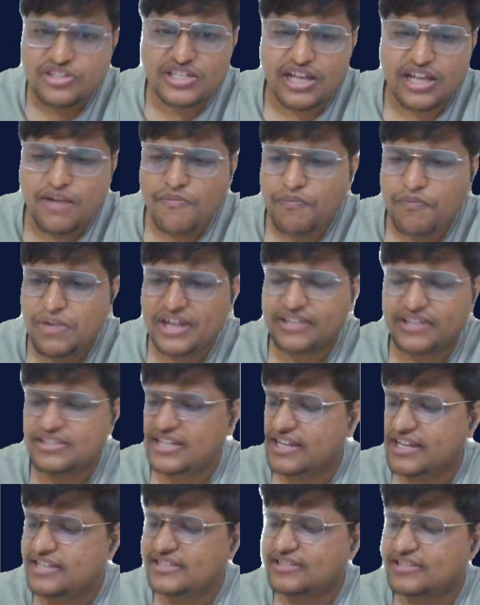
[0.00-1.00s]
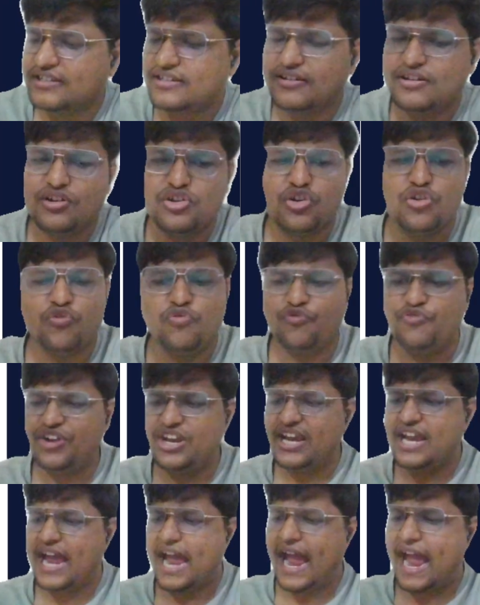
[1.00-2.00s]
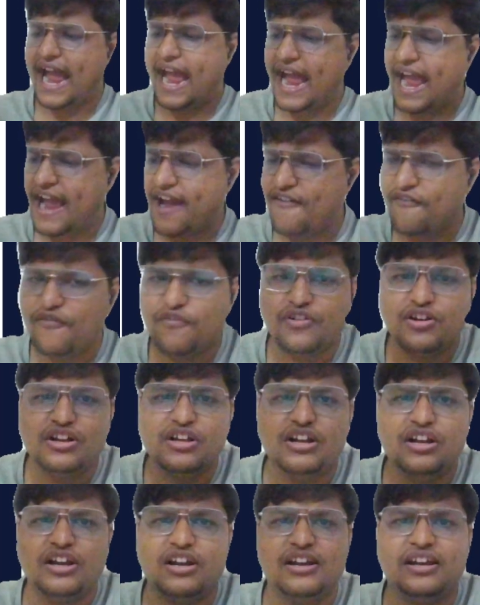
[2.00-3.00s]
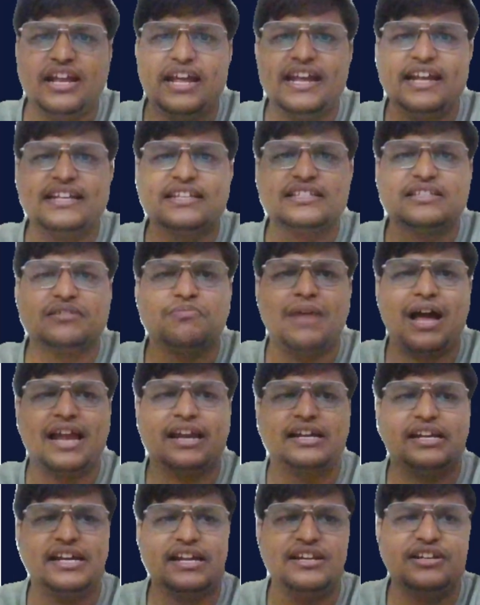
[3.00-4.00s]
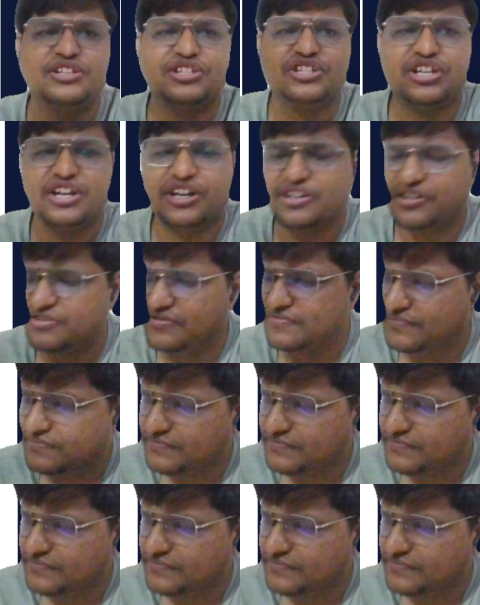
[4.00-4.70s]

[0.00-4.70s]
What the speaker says: Some places we have less market share.